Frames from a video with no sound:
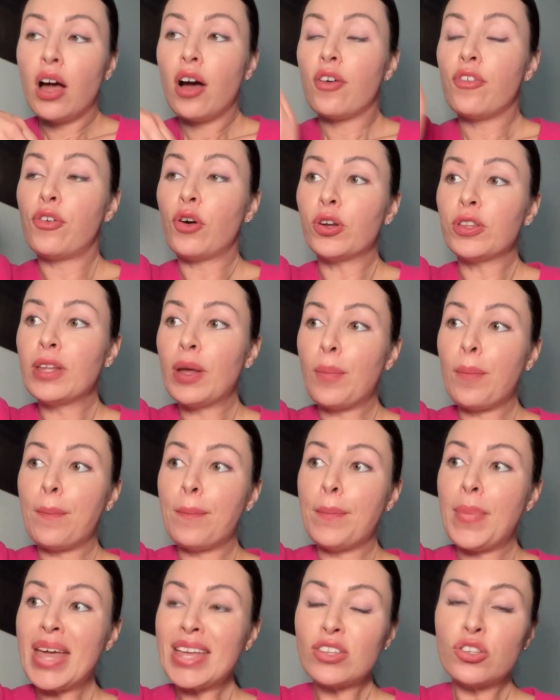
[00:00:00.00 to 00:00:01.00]
For the
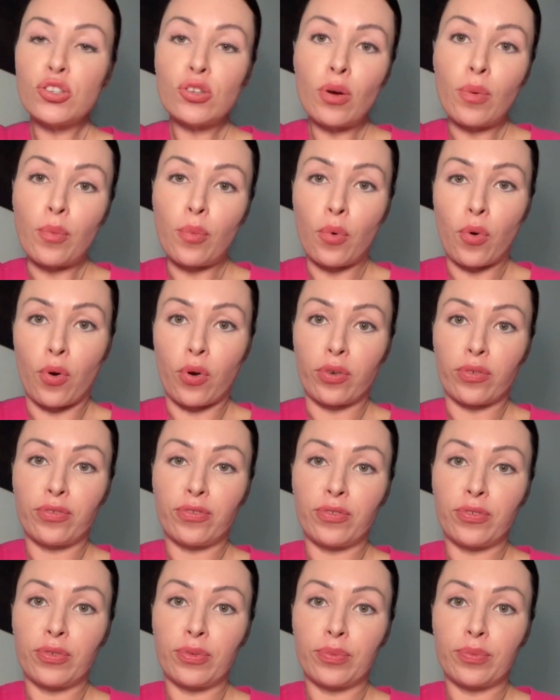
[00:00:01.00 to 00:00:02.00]
mesomorph,
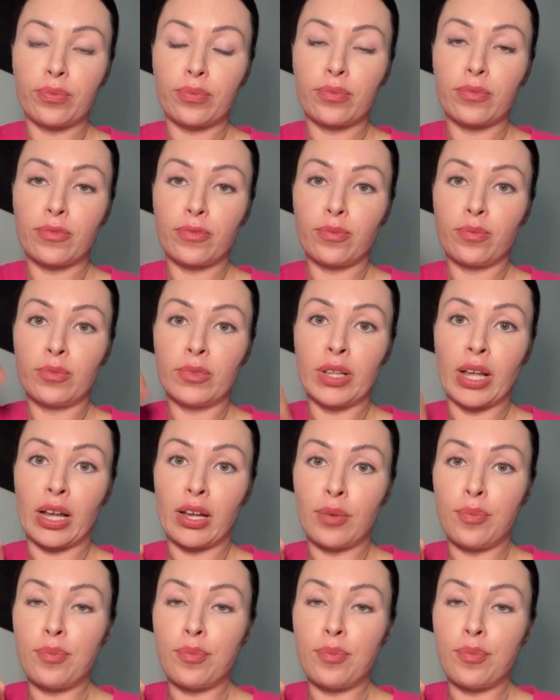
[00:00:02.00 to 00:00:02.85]
like